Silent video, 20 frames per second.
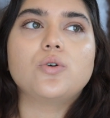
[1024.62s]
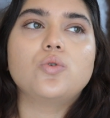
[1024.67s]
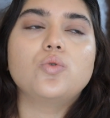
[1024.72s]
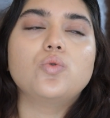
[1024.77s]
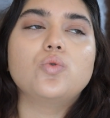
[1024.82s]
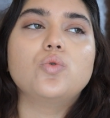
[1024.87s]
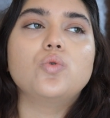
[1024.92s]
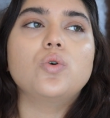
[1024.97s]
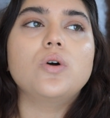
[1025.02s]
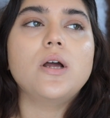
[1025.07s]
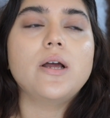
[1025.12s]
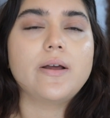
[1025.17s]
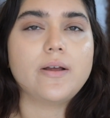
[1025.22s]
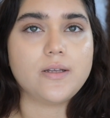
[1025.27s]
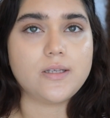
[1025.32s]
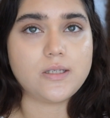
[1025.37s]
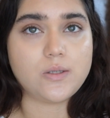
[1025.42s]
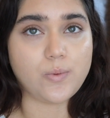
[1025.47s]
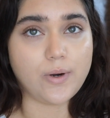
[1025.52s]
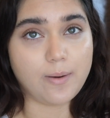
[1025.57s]
who
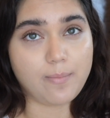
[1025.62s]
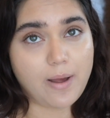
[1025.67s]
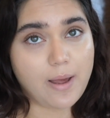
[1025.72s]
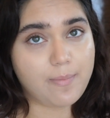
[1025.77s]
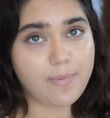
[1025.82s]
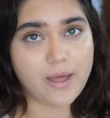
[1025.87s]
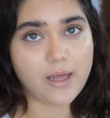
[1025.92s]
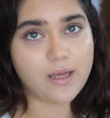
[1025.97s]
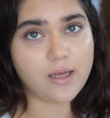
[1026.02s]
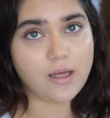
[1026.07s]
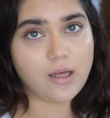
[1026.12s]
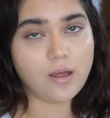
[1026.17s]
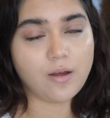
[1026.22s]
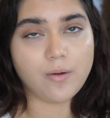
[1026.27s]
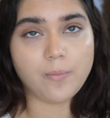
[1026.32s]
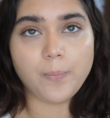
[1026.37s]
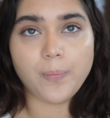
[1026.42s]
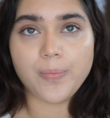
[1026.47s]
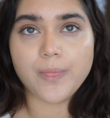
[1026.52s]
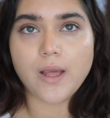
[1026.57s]
swear by
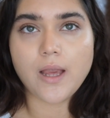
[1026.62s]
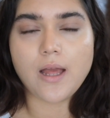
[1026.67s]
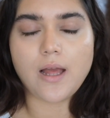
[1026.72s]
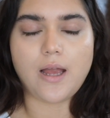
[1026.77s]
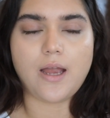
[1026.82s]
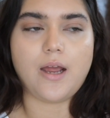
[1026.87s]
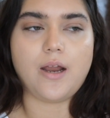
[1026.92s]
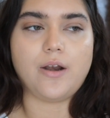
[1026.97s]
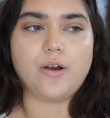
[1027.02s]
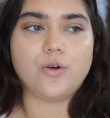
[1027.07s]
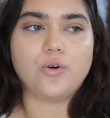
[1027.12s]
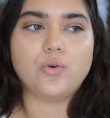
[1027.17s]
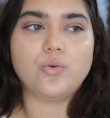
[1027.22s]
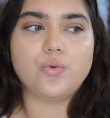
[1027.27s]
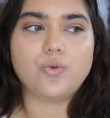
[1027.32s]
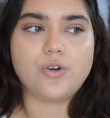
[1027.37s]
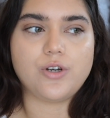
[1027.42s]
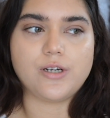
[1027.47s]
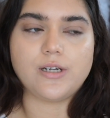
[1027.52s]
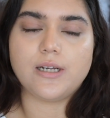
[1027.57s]
baking and
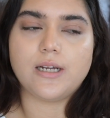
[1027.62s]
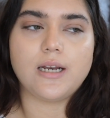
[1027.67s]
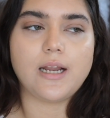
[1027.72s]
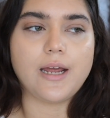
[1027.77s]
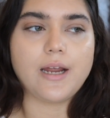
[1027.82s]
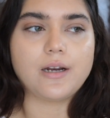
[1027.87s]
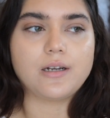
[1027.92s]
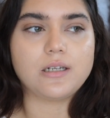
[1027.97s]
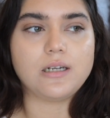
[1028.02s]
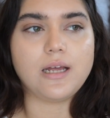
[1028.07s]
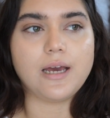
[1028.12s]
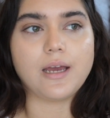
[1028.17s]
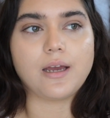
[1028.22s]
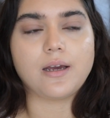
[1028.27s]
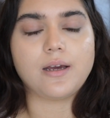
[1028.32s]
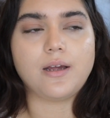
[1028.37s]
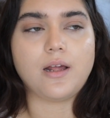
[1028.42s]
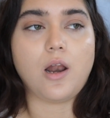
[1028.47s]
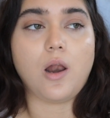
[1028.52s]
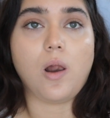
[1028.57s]
who really like to
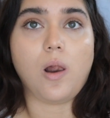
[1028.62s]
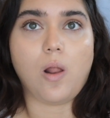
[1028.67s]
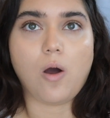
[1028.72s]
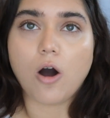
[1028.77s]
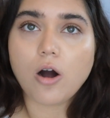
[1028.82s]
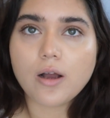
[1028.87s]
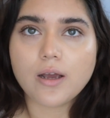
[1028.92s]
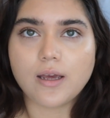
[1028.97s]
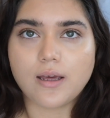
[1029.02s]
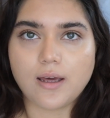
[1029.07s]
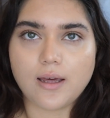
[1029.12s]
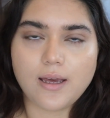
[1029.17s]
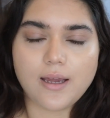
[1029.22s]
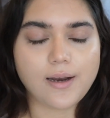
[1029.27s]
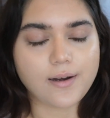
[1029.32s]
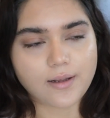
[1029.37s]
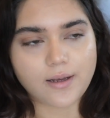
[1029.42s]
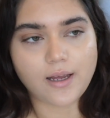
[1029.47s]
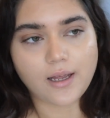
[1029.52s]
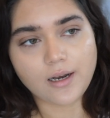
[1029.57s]
like lock
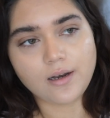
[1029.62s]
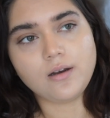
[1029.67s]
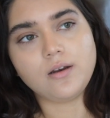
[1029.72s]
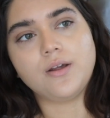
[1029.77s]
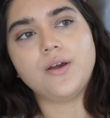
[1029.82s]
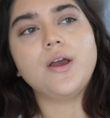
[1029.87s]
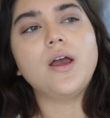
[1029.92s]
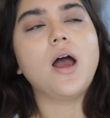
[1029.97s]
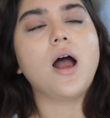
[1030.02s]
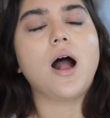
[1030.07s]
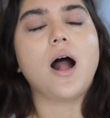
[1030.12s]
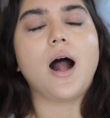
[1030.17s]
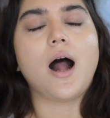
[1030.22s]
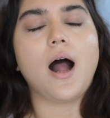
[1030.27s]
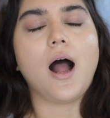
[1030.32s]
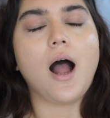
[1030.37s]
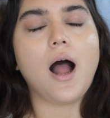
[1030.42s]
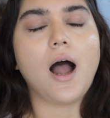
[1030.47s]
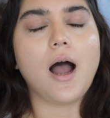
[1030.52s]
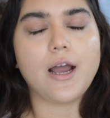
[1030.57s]
it in.
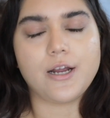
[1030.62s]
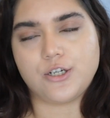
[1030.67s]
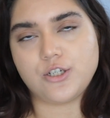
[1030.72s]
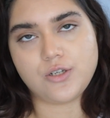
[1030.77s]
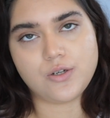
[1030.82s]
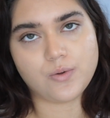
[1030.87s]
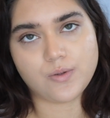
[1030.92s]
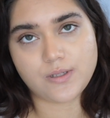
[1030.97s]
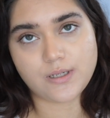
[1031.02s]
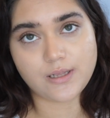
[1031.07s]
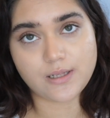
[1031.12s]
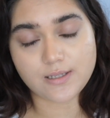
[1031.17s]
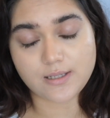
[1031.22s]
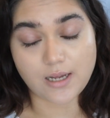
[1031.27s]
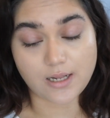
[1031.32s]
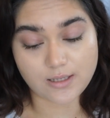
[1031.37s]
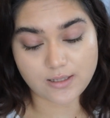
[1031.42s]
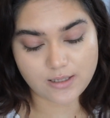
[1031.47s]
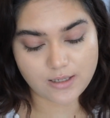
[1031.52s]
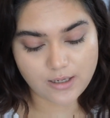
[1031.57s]
I just don't see the
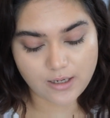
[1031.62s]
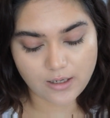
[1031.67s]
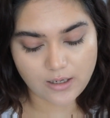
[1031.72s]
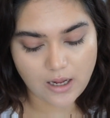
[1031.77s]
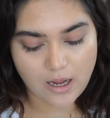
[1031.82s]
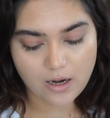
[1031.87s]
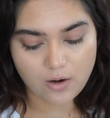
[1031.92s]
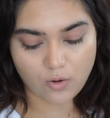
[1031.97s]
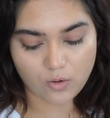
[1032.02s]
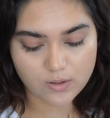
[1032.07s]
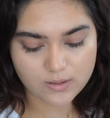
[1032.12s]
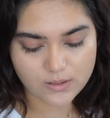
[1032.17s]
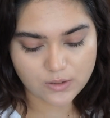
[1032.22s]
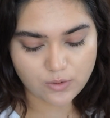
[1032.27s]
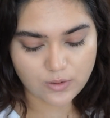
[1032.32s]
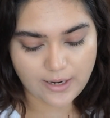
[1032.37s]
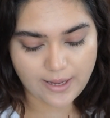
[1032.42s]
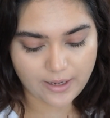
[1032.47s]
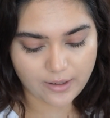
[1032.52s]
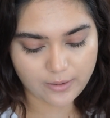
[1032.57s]
sense in it. And
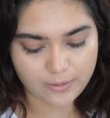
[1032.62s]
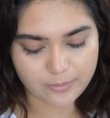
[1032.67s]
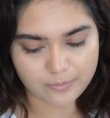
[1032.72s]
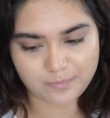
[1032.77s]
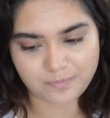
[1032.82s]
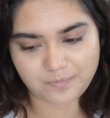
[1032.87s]
also, like,